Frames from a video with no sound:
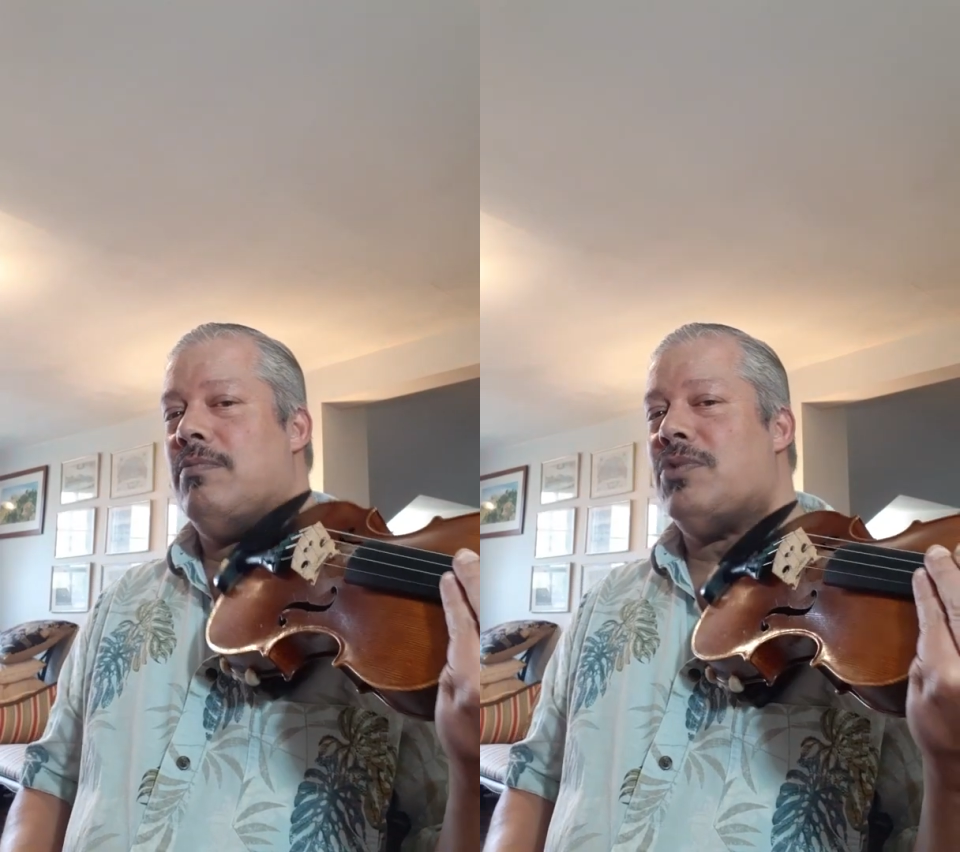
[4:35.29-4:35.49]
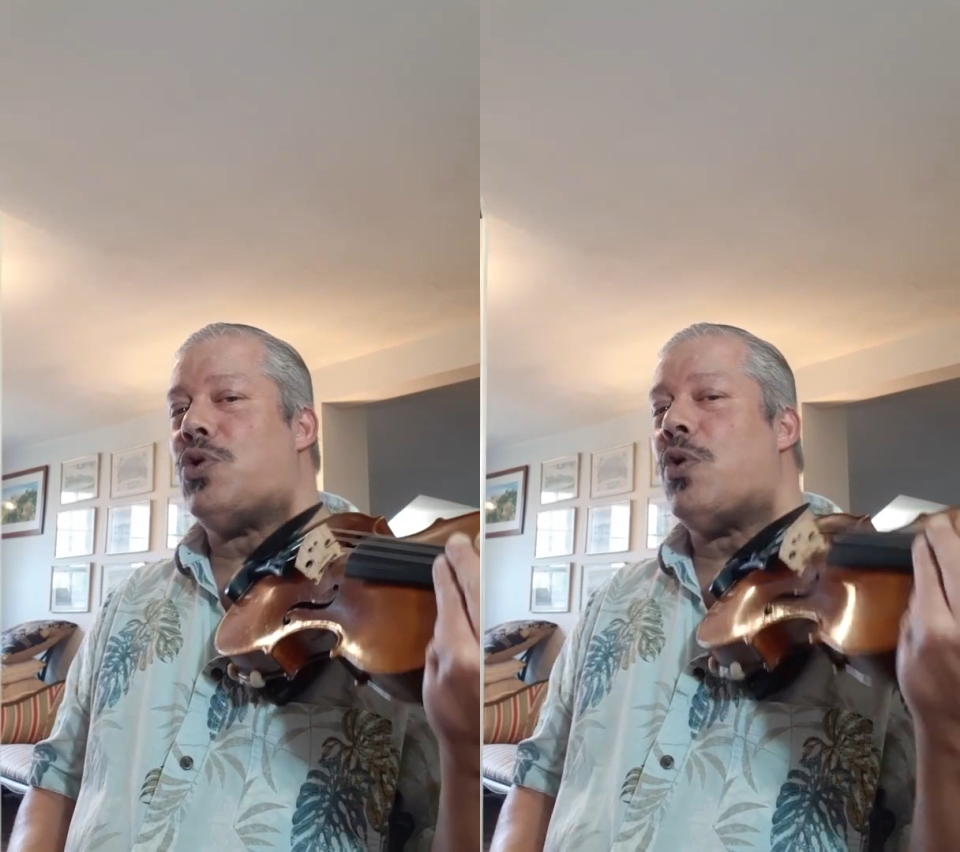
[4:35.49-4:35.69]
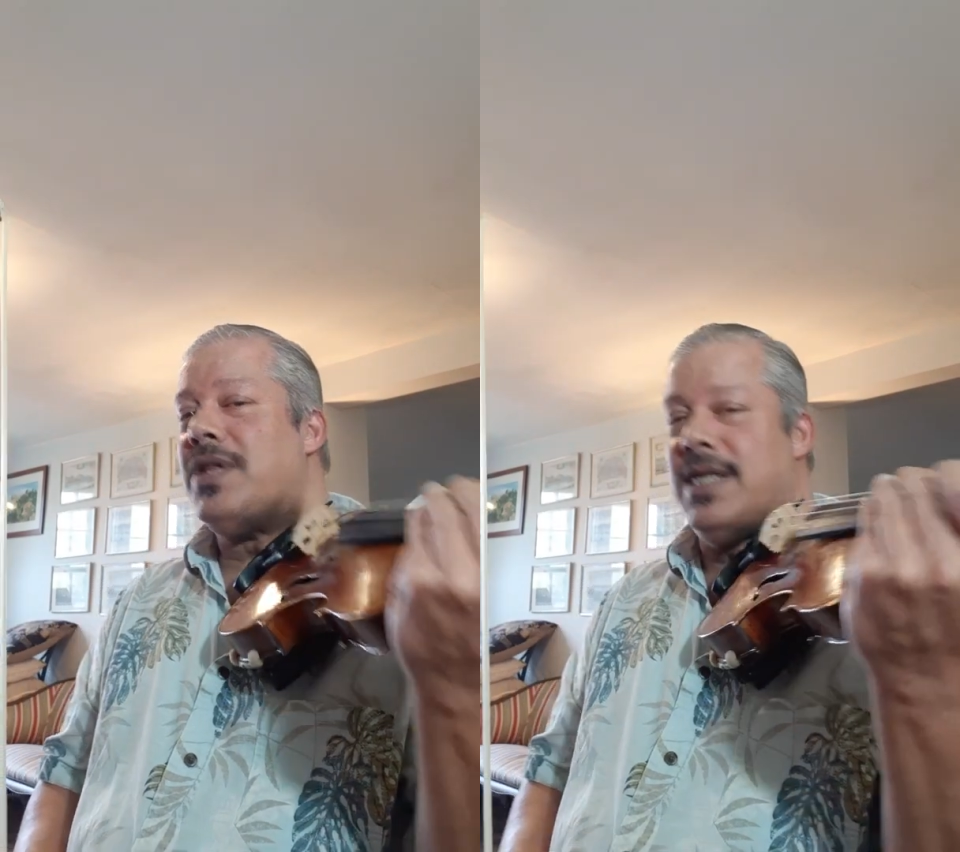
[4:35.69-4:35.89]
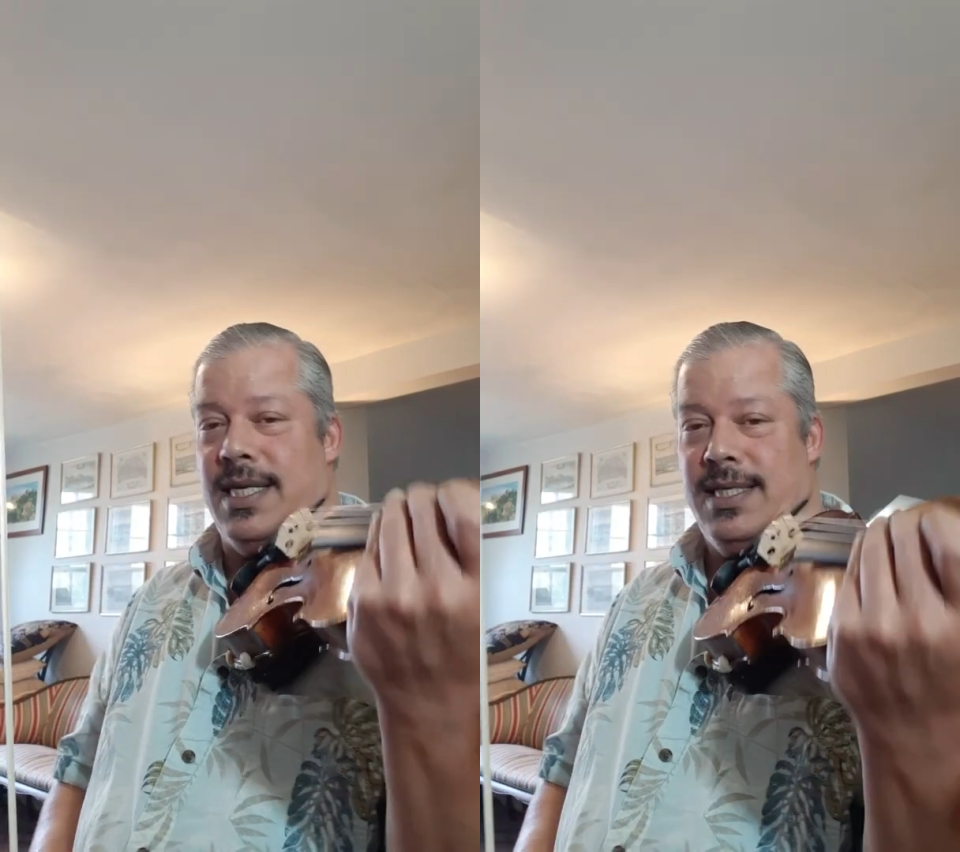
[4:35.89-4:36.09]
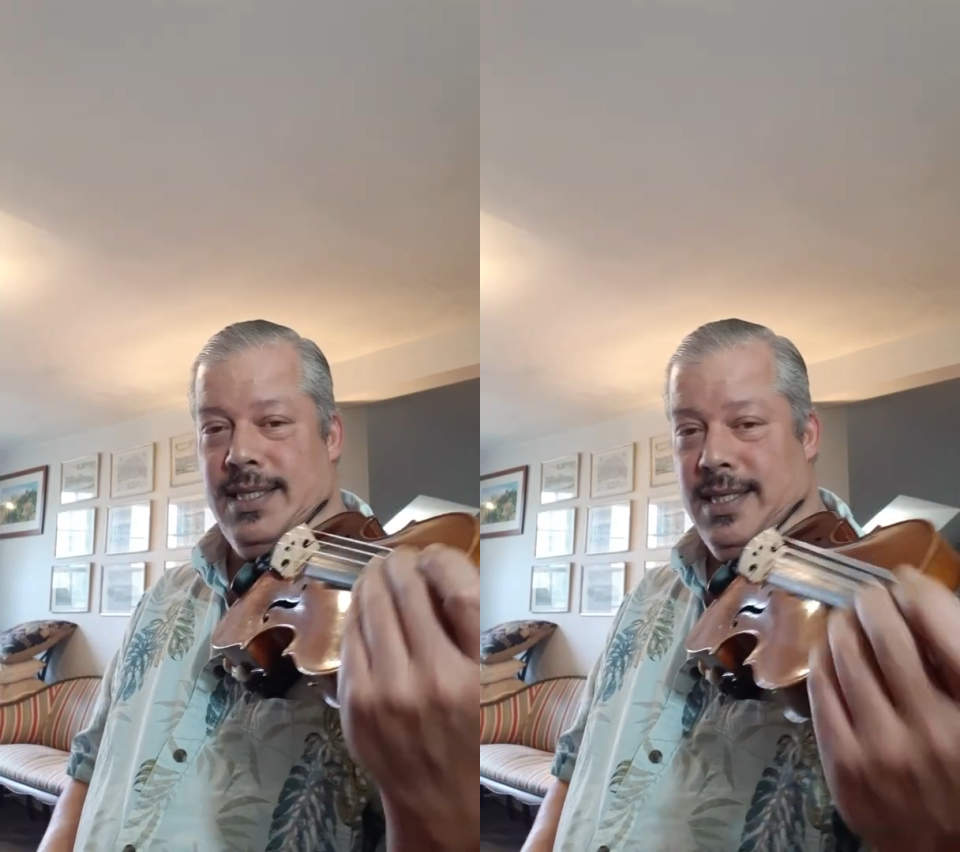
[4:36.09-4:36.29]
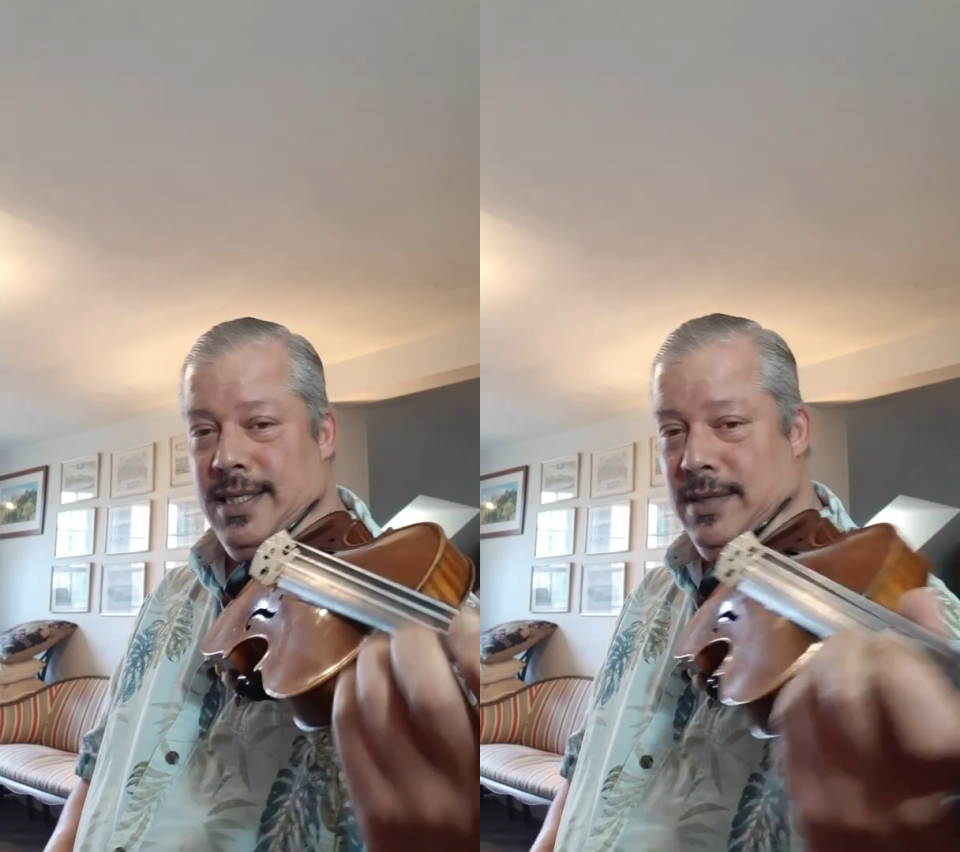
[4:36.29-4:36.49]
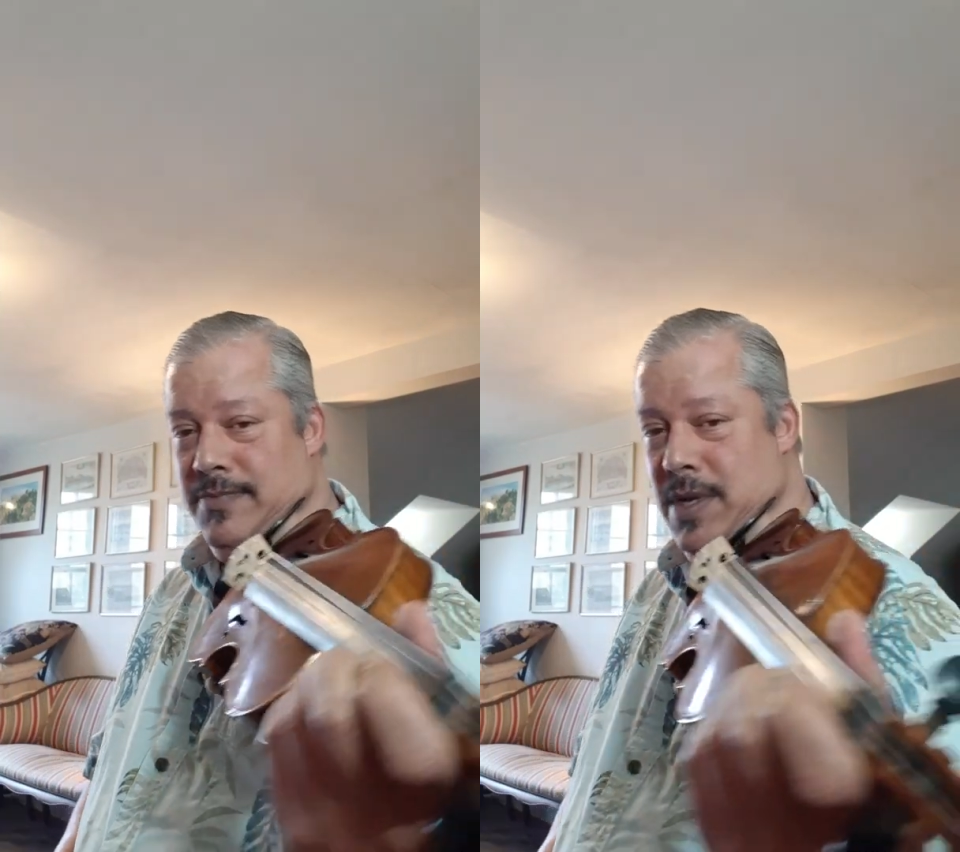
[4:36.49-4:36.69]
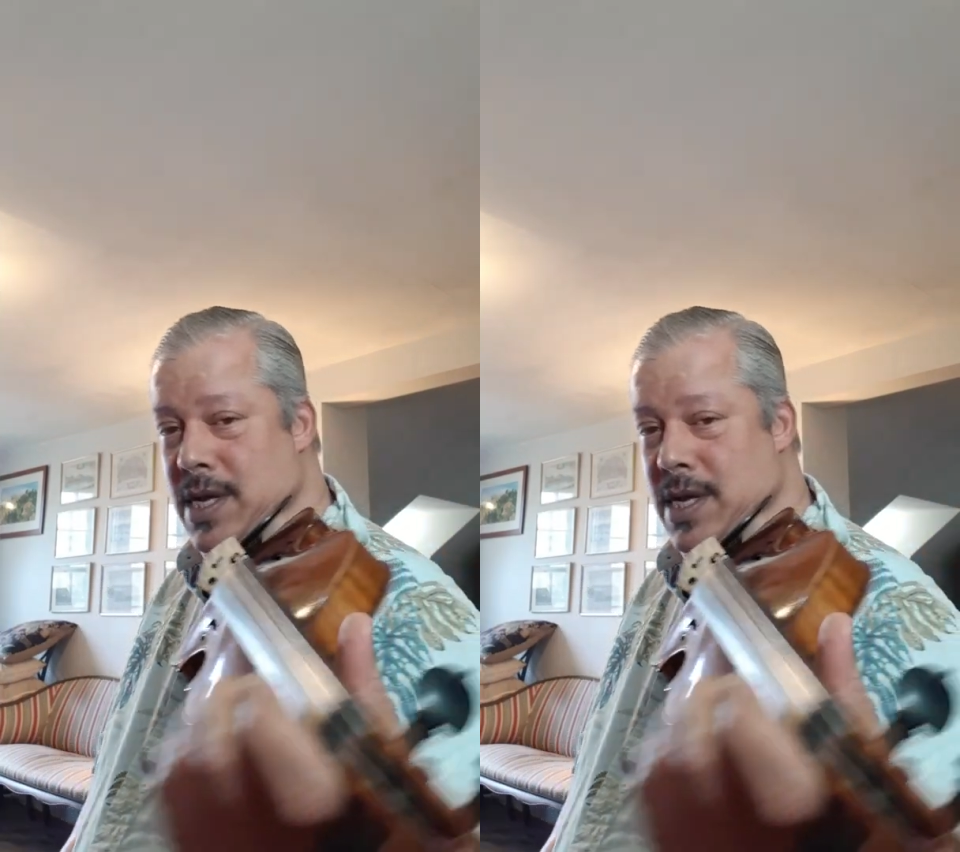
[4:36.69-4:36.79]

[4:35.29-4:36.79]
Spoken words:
shorten the distances.